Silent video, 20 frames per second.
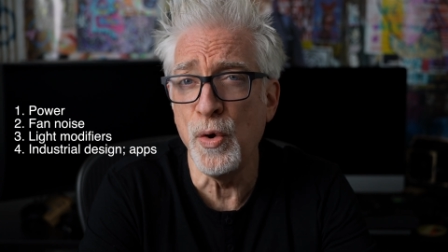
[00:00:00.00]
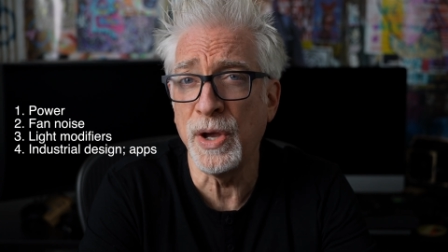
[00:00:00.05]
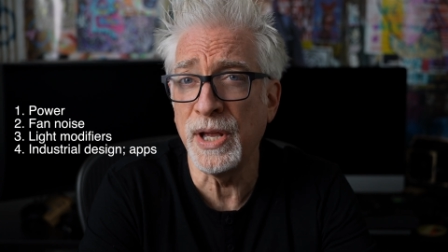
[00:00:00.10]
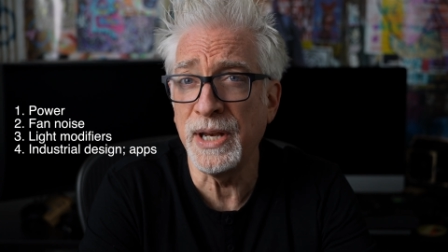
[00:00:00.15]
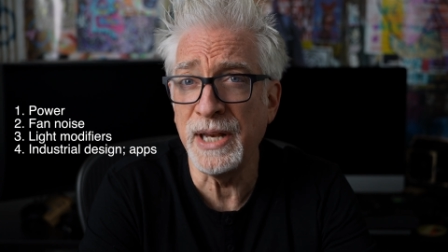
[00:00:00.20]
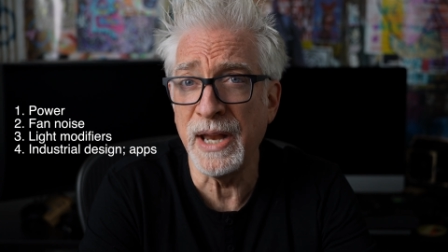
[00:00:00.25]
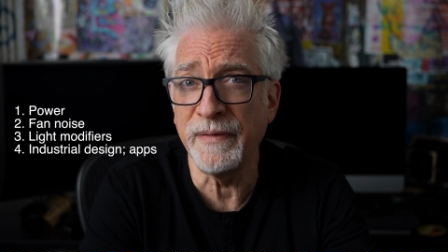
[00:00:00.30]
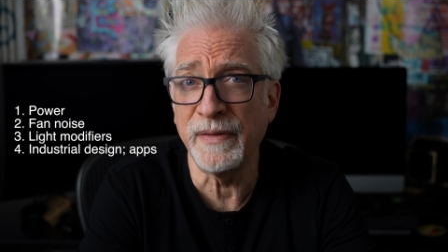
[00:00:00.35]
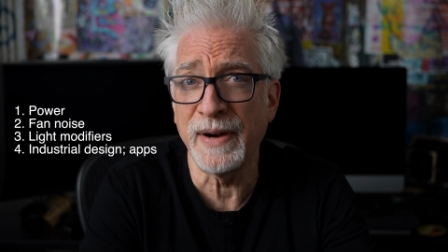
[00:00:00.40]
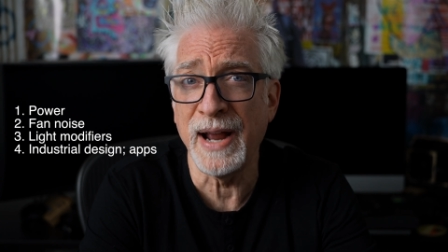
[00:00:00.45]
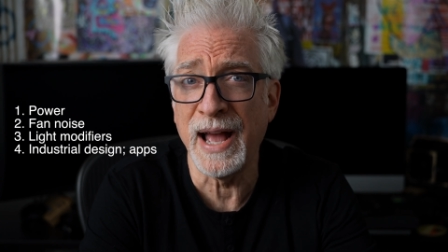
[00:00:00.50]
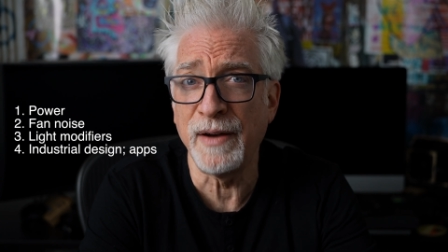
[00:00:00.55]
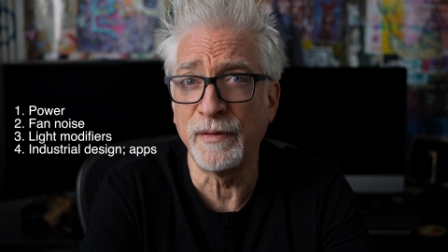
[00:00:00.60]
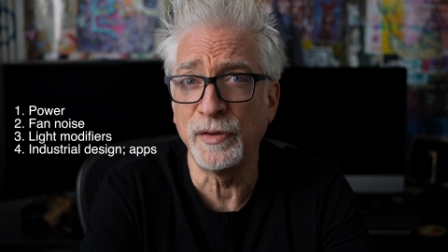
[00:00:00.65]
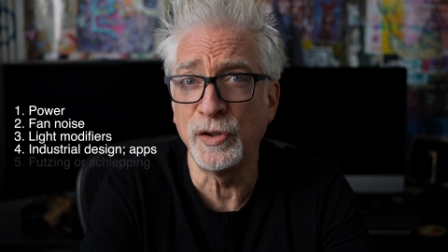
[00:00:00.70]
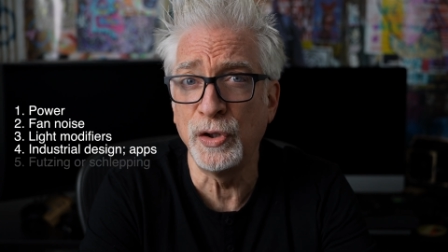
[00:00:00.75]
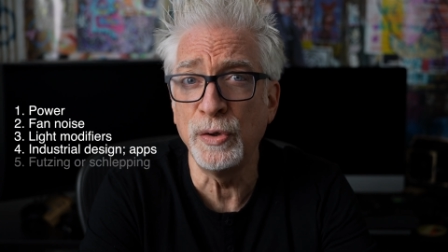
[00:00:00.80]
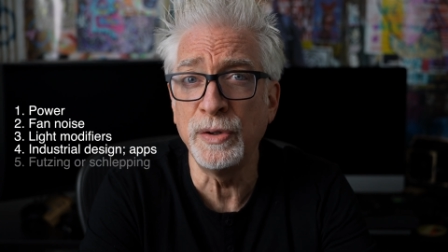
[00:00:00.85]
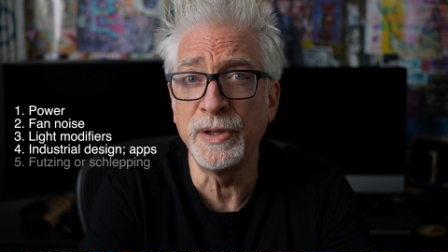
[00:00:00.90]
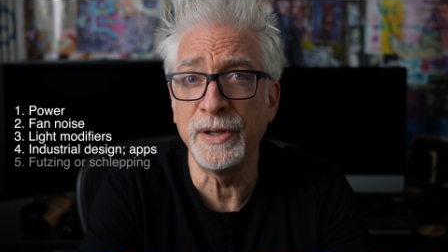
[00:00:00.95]
can never have
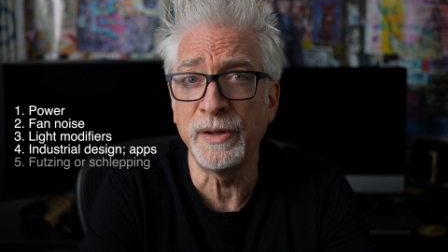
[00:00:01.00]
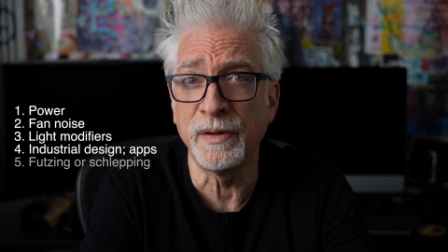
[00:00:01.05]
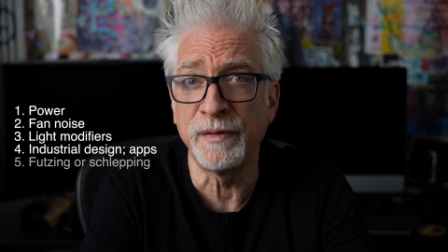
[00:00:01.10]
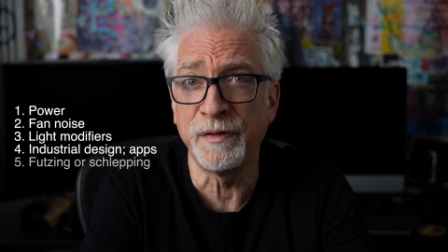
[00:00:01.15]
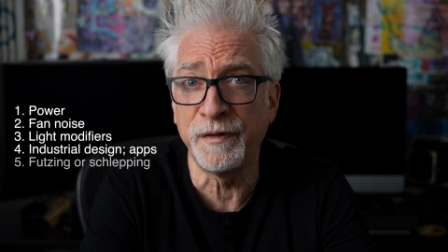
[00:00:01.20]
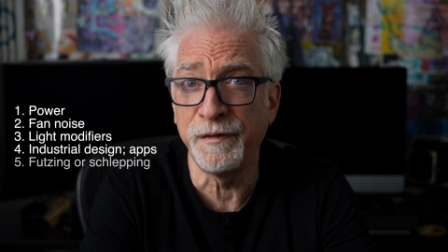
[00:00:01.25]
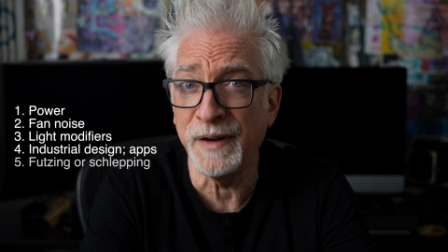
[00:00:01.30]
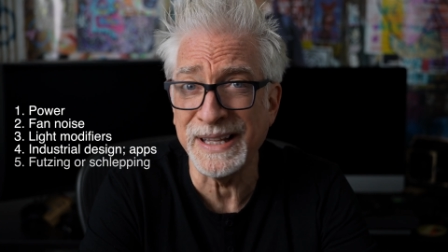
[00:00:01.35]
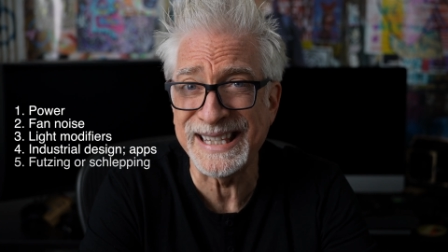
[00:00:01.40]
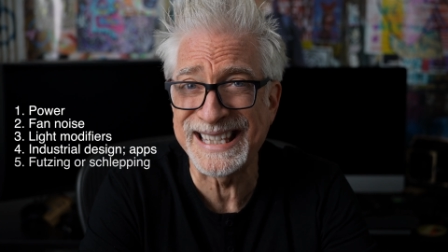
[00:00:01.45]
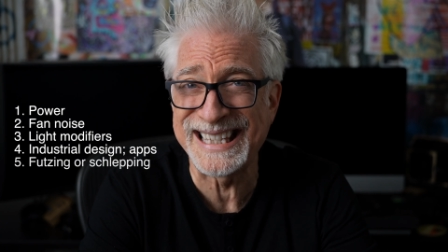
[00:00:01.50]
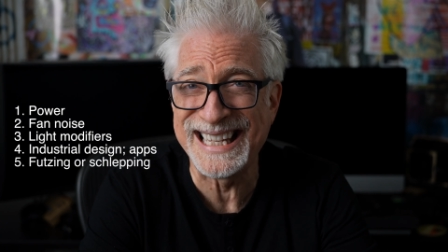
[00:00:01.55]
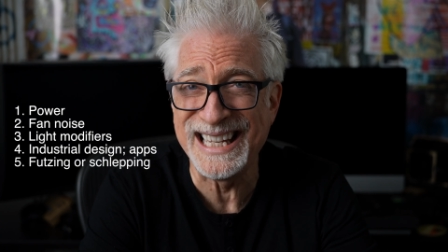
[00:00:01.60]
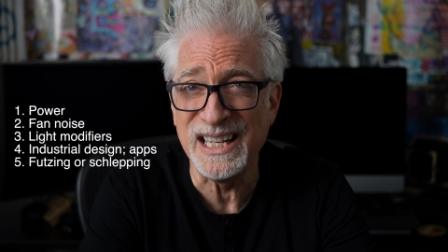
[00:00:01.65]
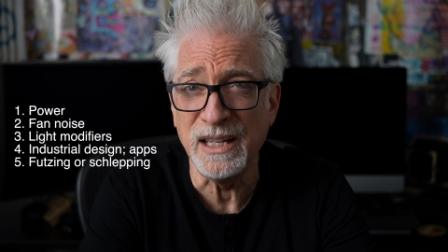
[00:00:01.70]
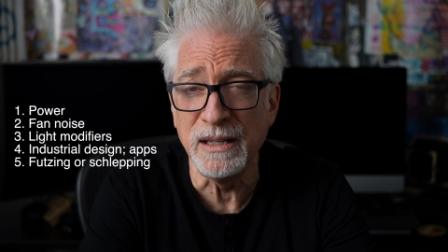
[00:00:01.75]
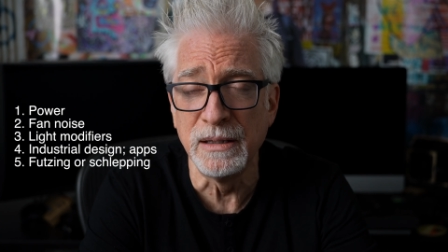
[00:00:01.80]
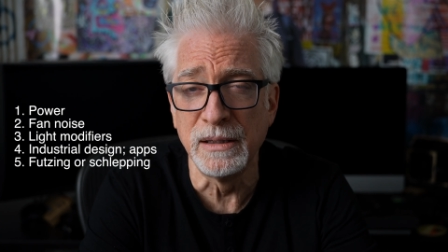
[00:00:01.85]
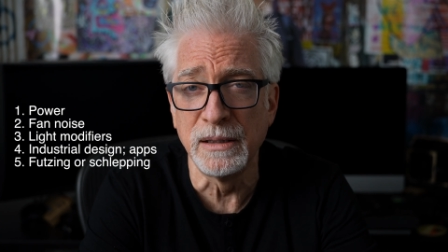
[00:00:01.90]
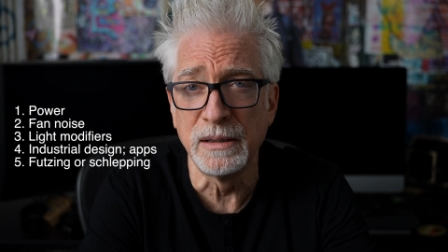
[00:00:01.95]
too little
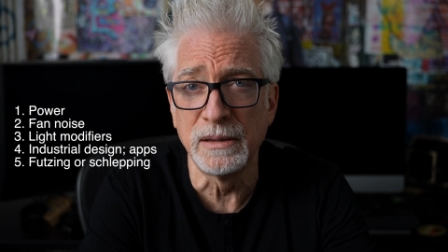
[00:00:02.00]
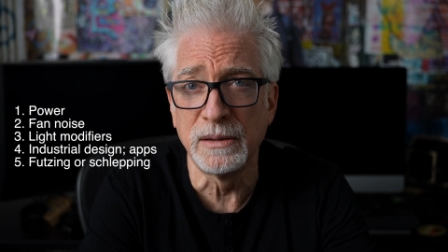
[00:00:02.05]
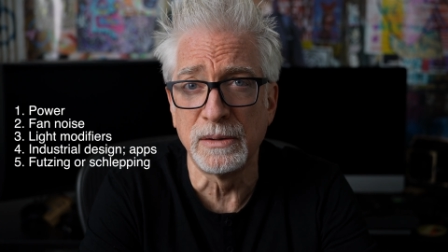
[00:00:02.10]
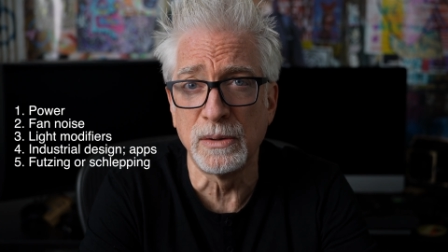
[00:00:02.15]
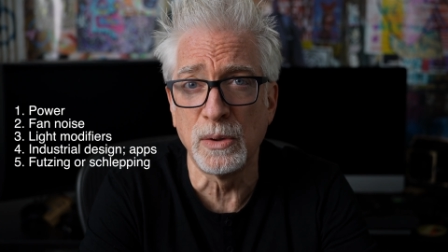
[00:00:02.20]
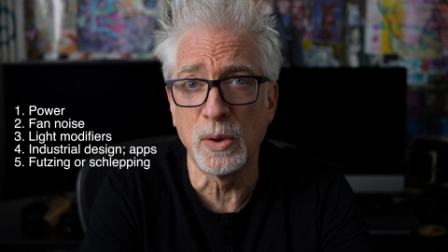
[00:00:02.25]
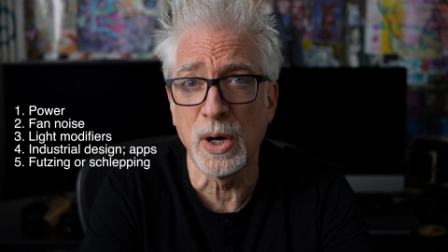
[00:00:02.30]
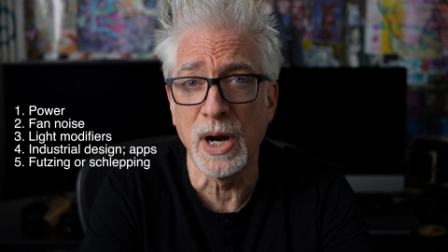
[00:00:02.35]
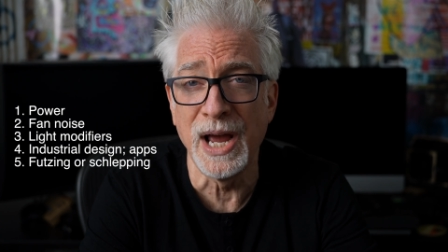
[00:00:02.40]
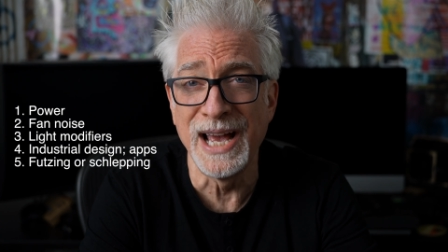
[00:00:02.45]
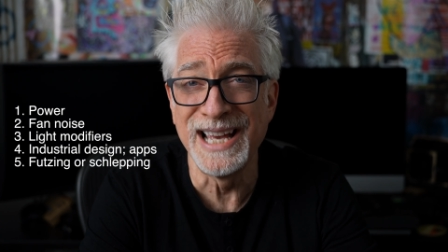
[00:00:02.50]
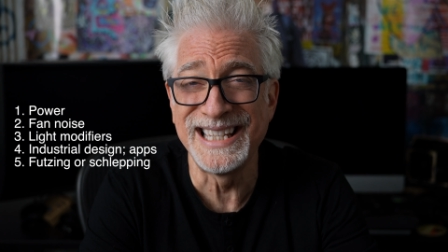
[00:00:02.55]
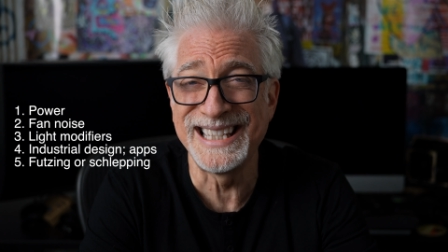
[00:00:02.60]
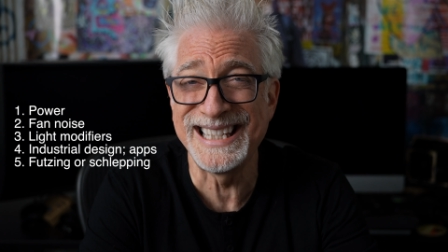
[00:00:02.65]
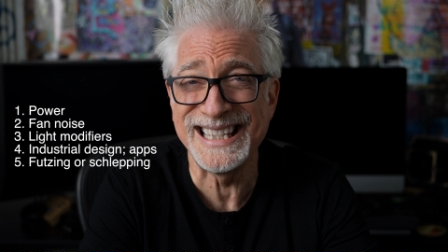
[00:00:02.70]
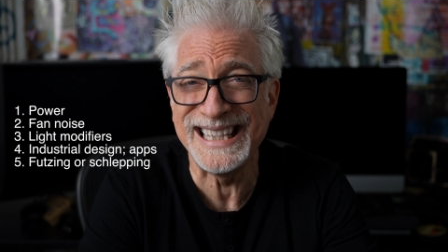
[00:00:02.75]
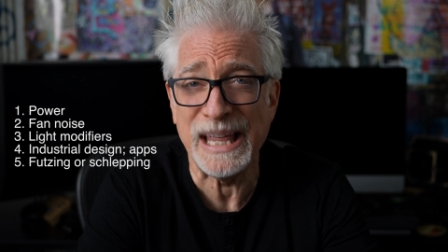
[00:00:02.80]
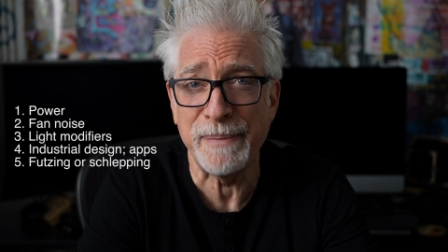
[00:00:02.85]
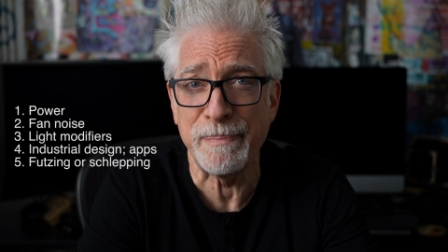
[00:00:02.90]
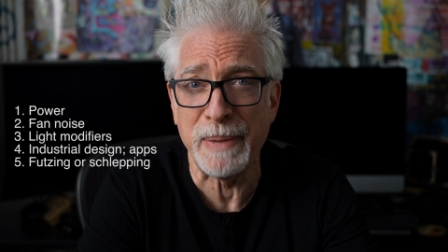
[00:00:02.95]
futzing or
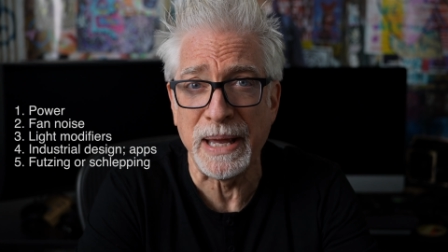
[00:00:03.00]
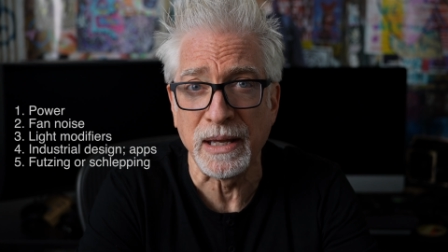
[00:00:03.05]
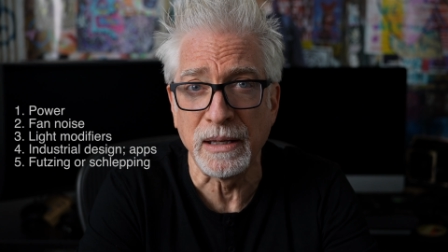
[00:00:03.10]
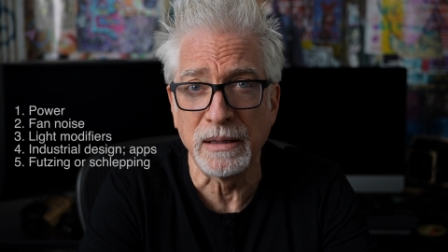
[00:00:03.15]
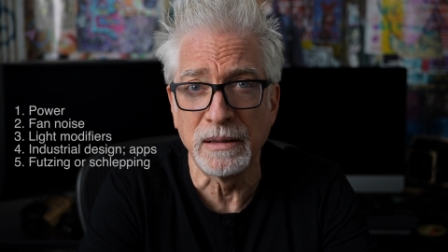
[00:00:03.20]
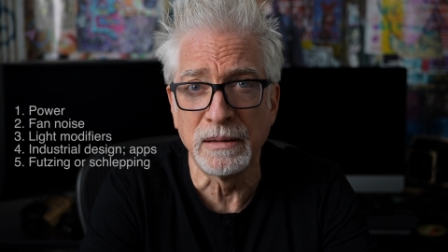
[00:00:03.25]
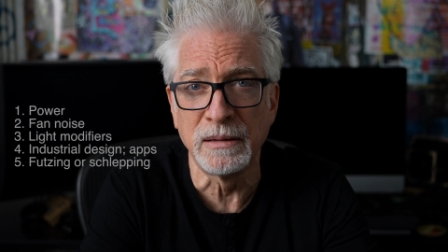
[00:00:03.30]
schlepping.